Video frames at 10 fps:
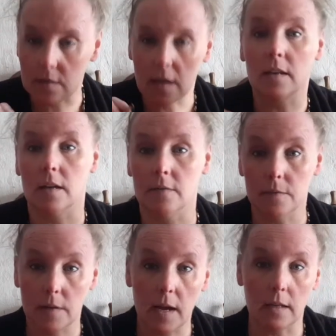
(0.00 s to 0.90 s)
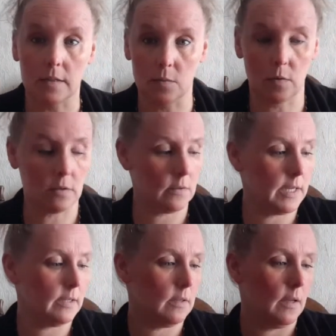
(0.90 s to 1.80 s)
love Alice in
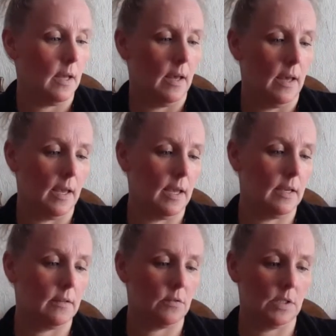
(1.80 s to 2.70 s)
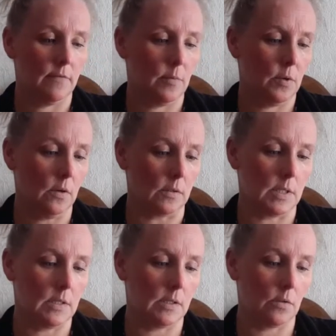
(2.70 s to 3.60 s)
Wonderland. And there's different books.
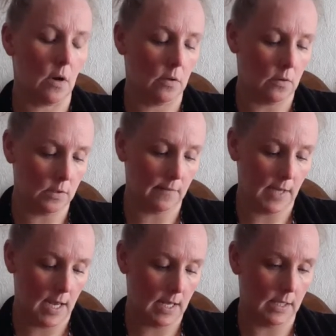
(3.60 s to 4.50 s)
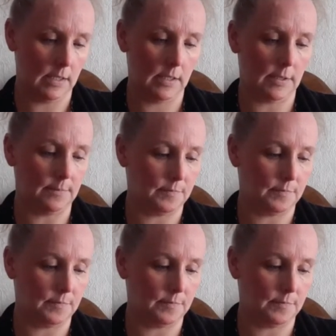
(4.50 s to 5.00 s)
This is Chronicles of Alice.